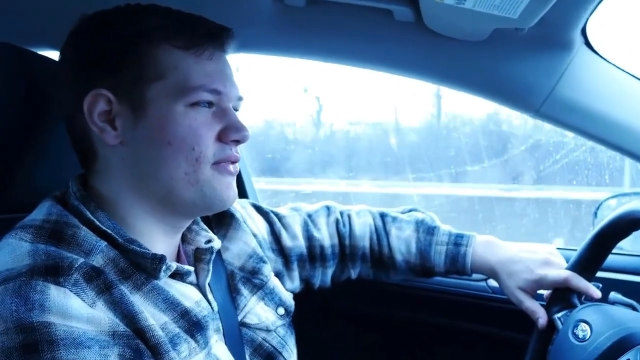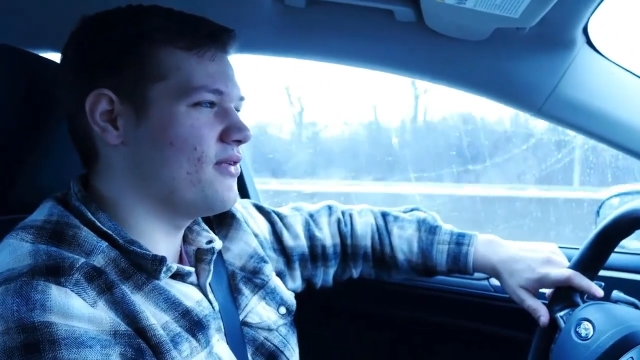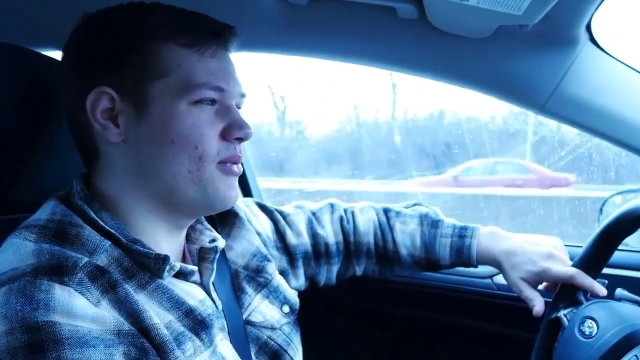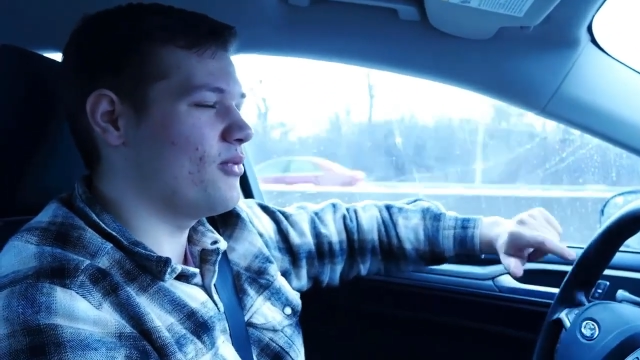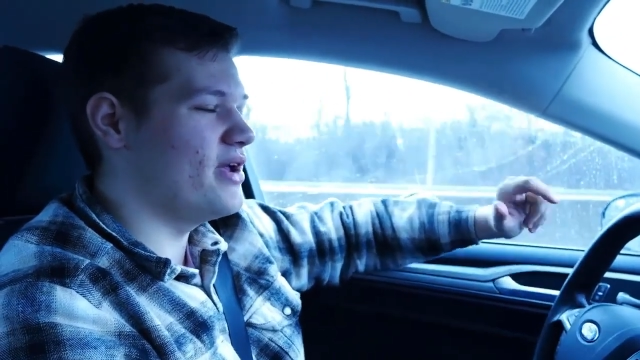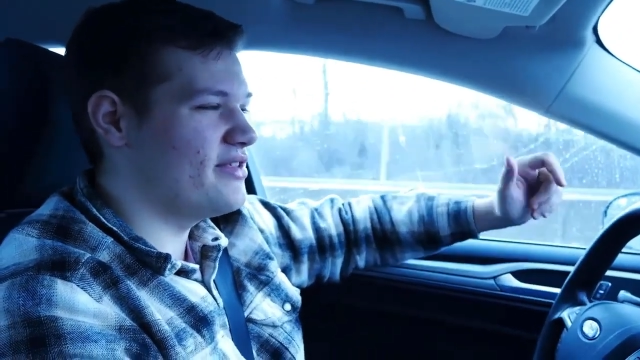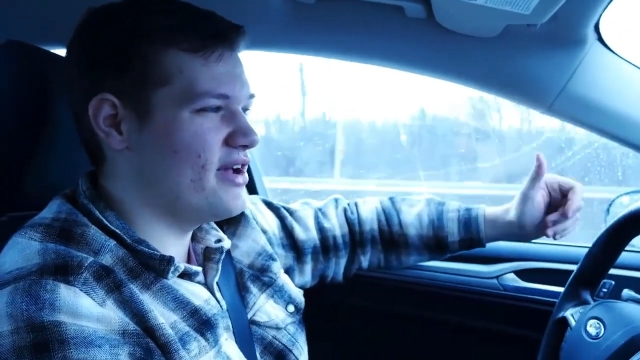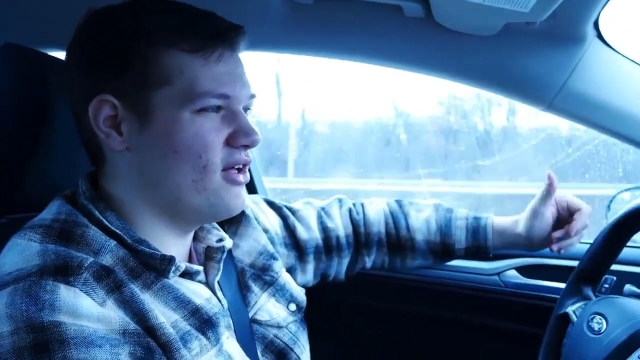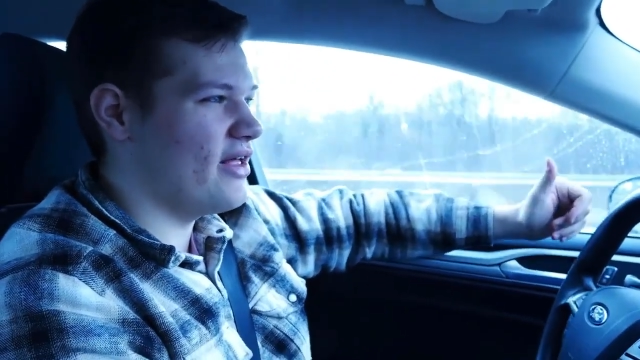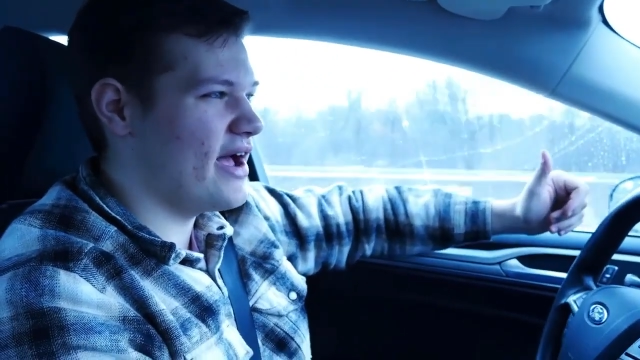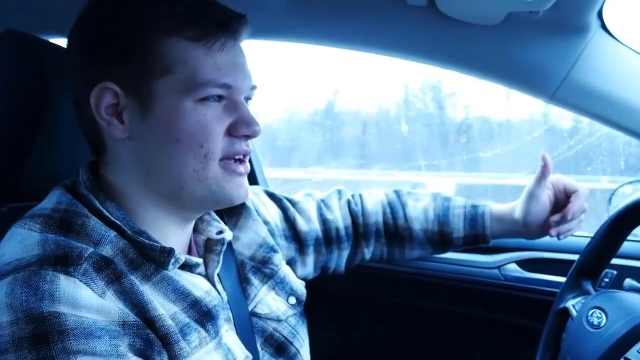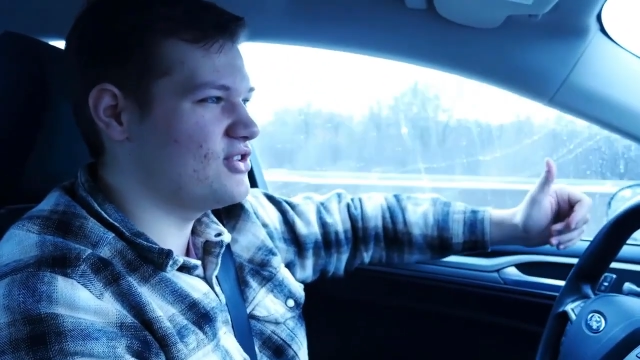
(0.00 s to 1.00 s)
from
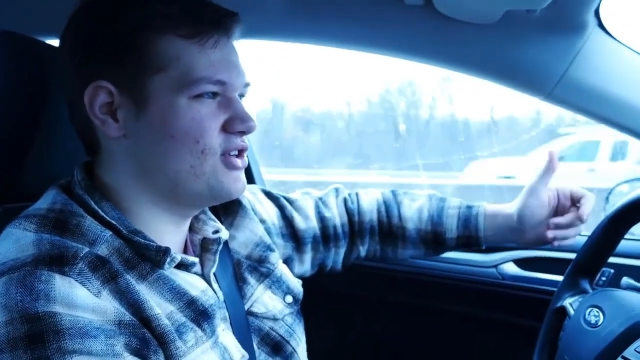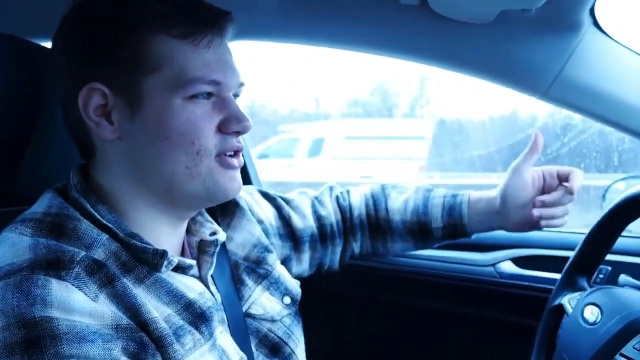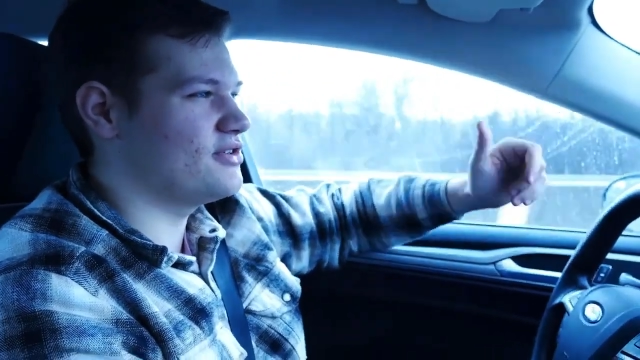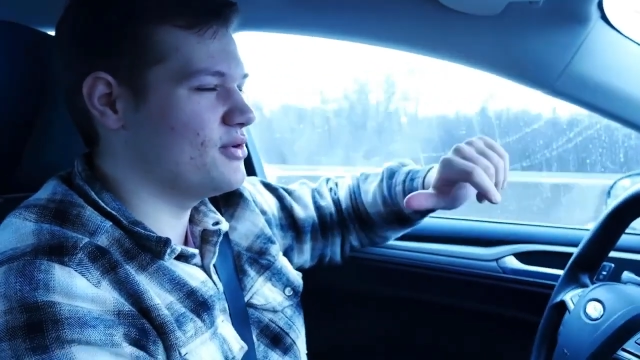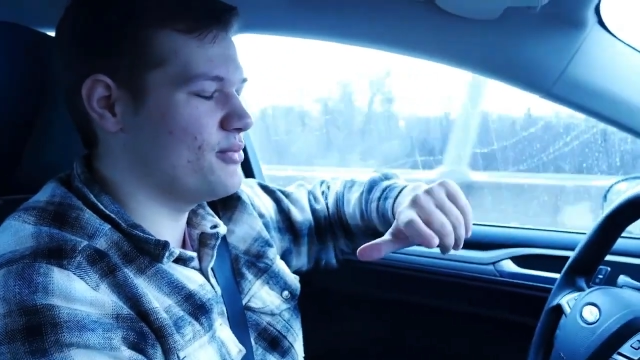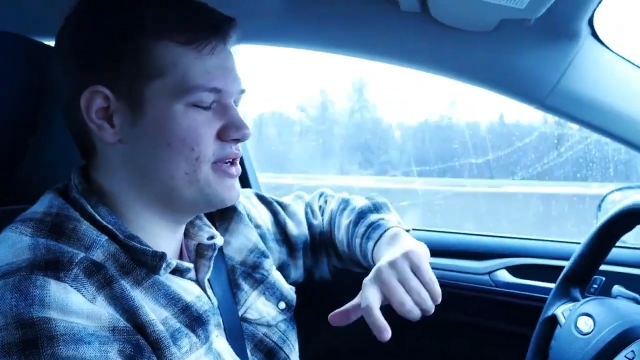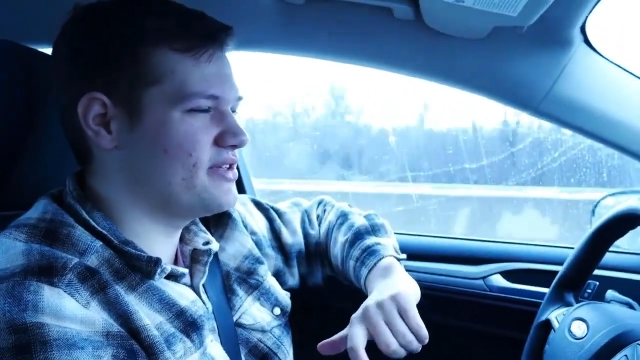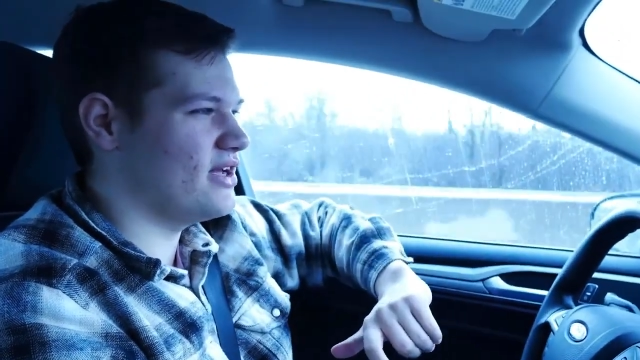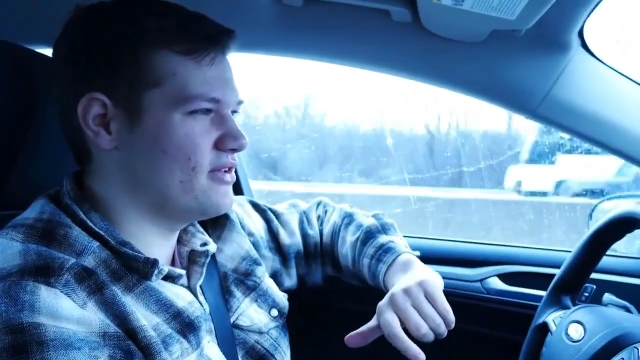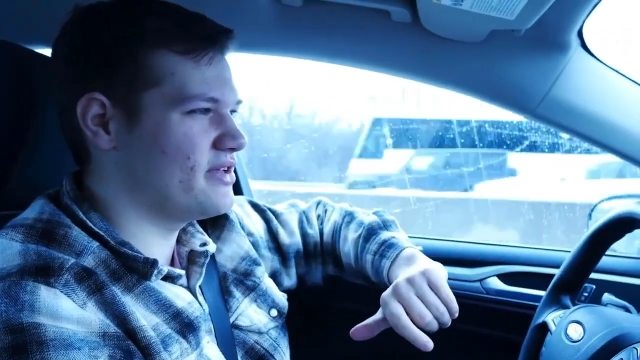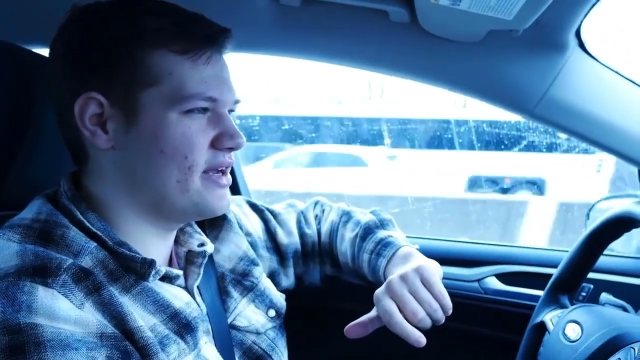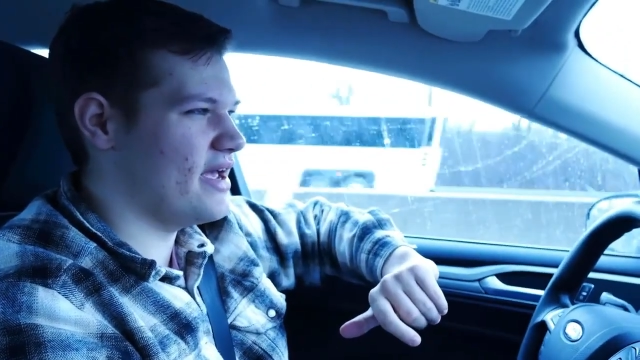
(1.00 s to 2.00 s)
retail last year to
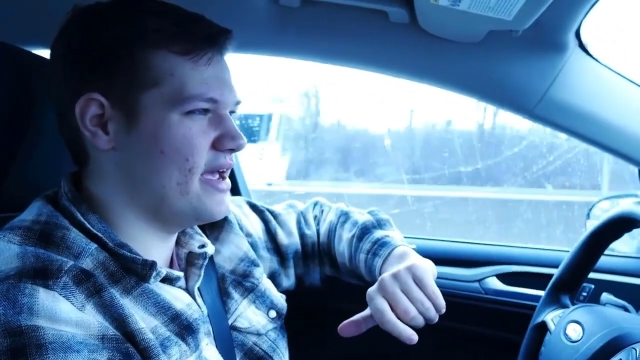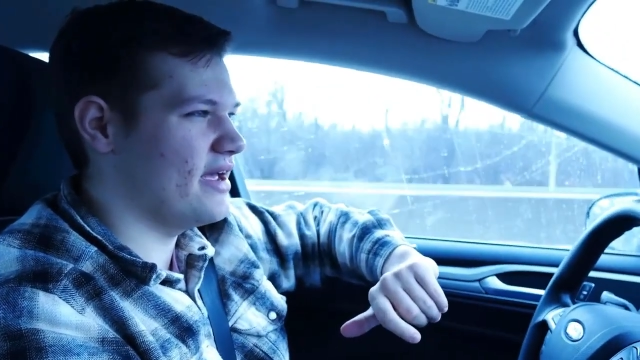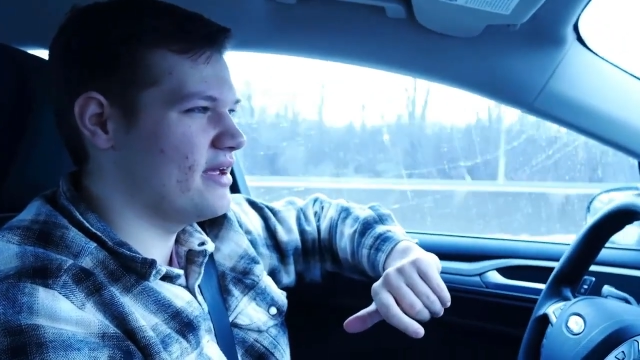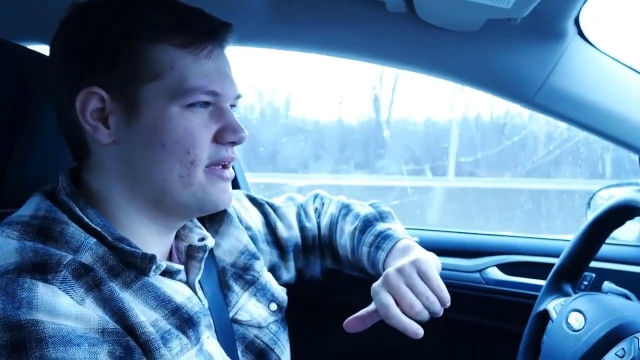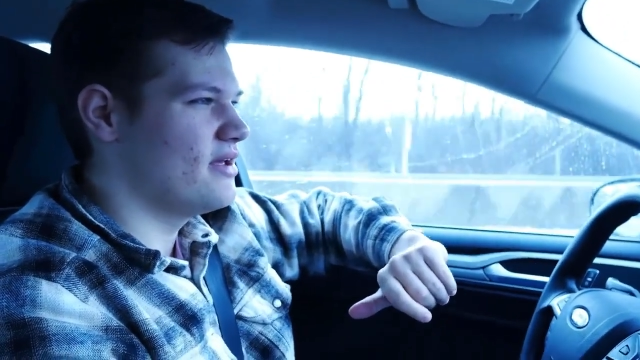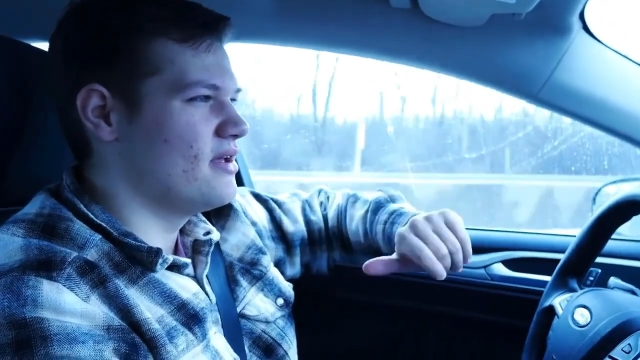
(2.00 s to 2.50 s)
resell today.